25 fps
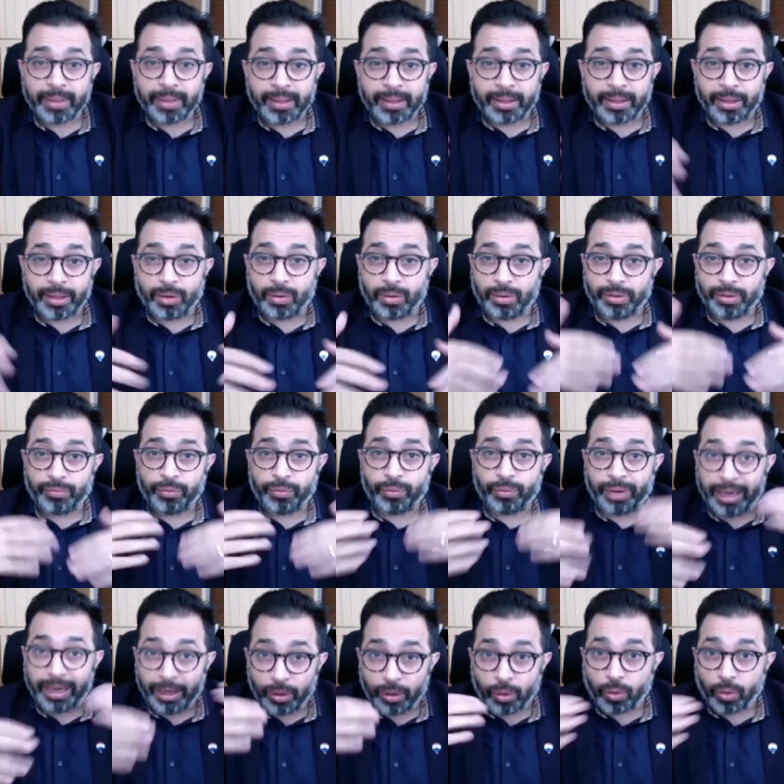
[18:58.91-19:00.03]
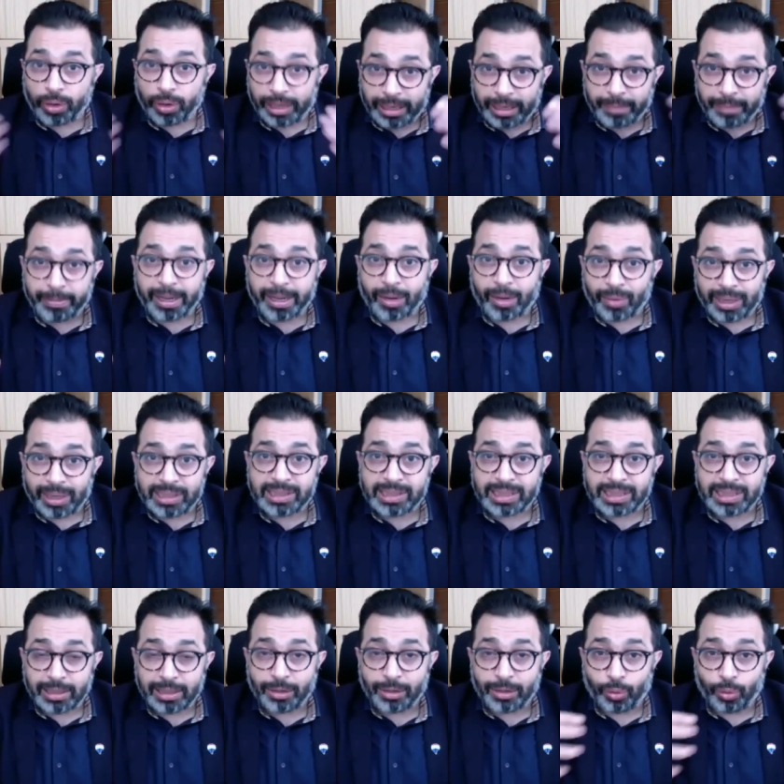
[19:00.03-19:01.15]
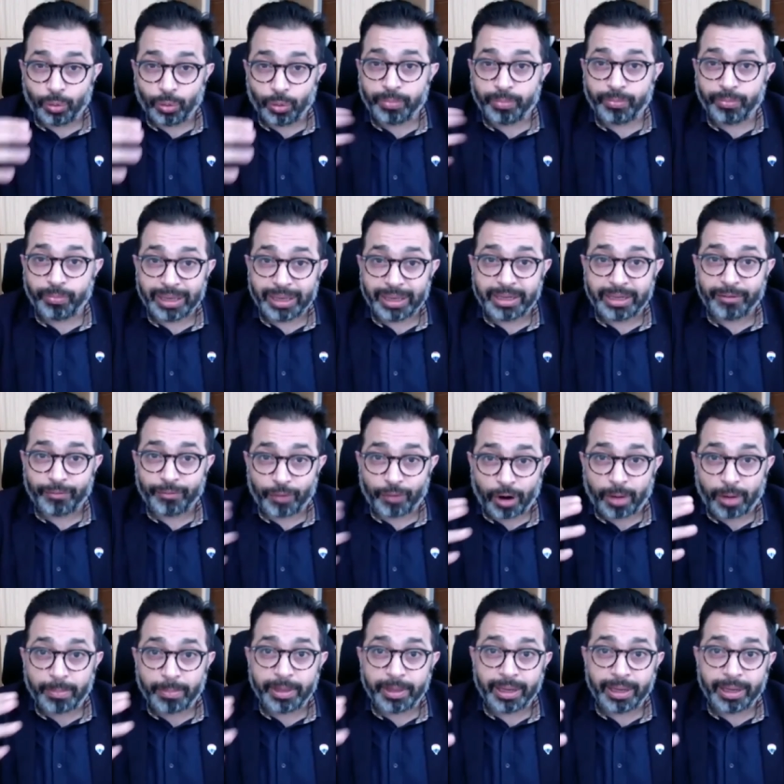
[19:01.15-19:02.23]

You know, if you really go deep down and see the group when they formed